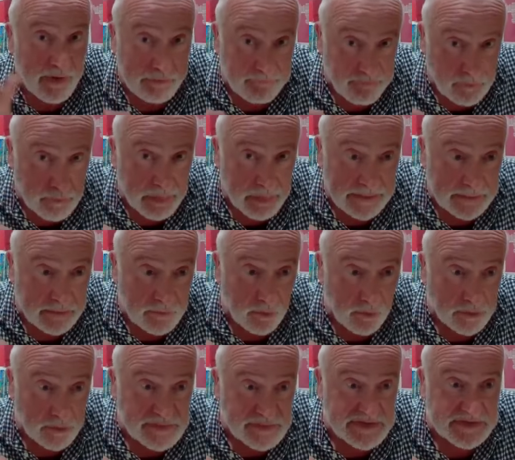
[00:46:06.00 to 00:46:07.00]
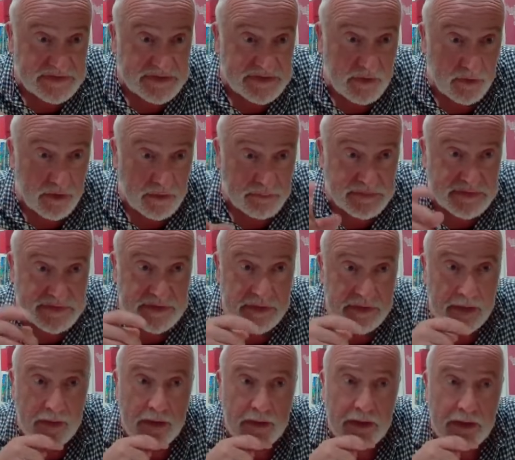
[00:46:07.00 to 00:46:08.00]
preferably in Hobbes's terms,
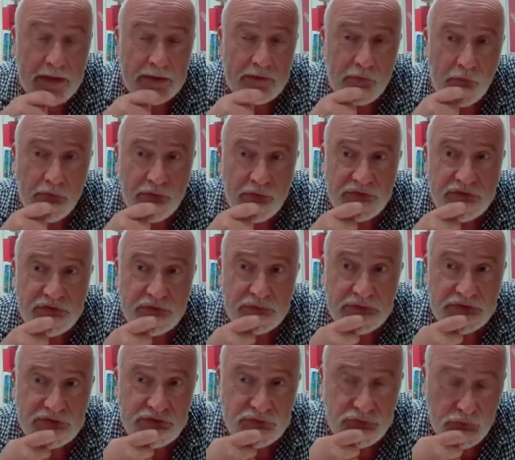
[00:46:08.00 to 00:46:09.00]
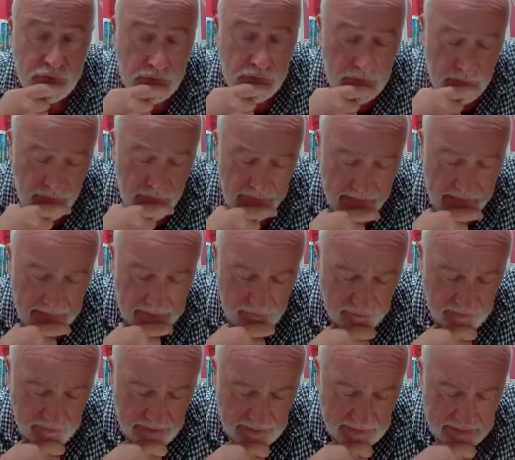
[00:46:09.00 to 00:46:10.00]
in order to ensure that
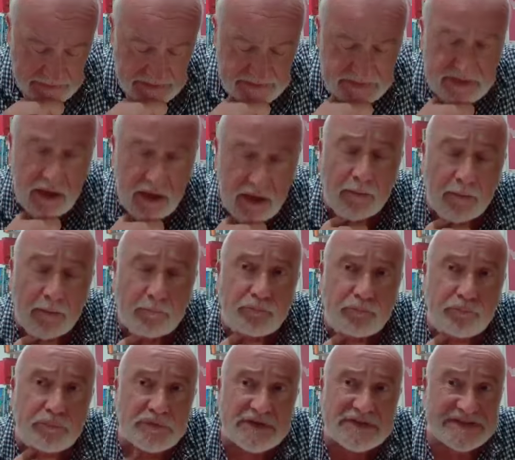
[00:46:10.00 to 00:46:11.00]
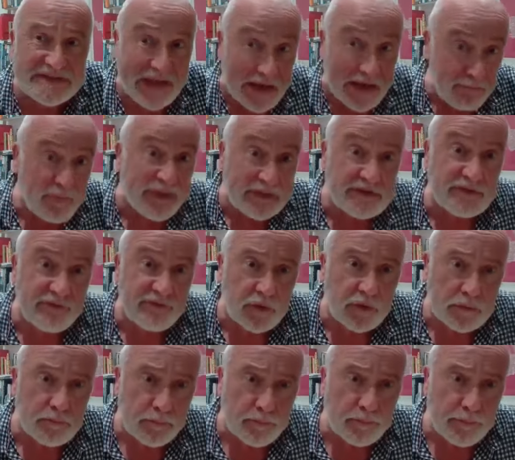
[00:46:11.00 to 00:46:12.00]
things um, stay
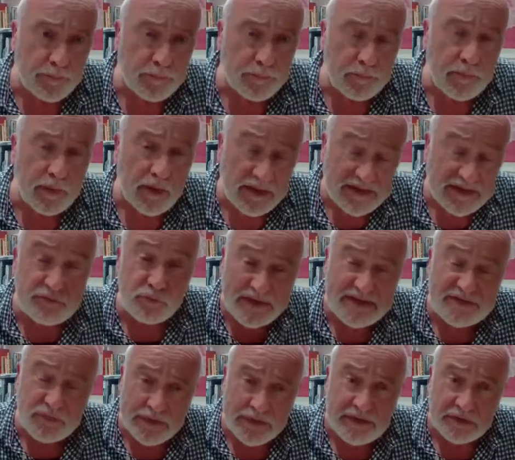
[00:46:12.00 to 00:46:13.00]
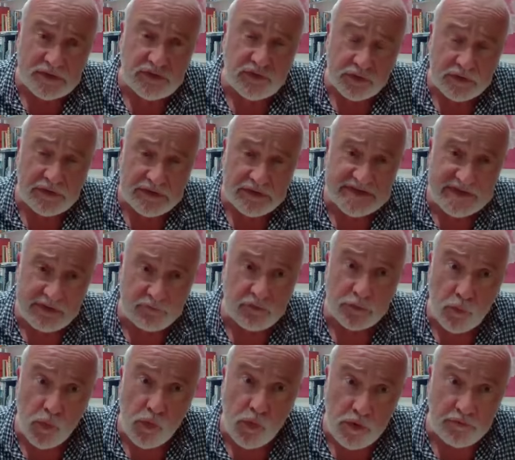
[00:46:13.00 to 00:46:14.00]
peaceful it's, it's written during the
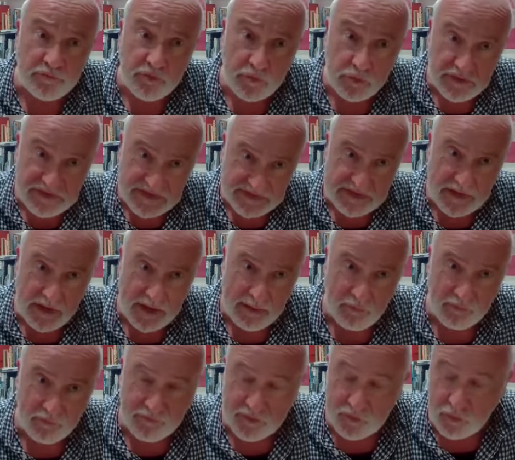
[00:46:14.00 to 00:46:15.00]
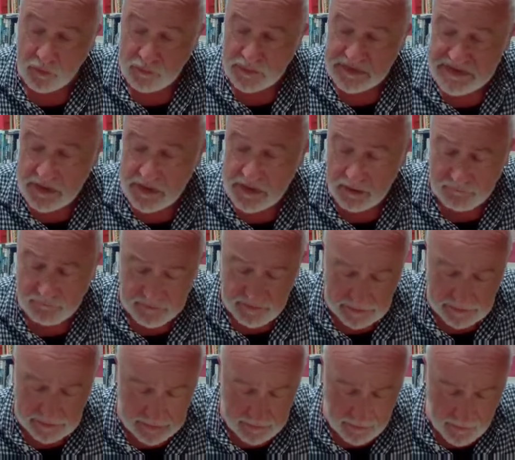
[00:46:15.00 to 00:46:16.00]
Civil War, of course, a time of enormous
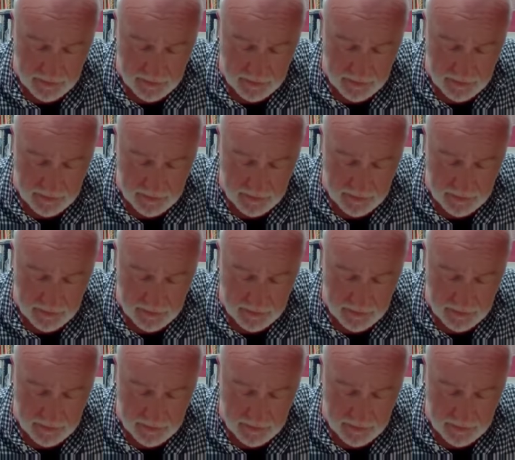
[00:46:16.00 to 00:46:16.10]
conflict.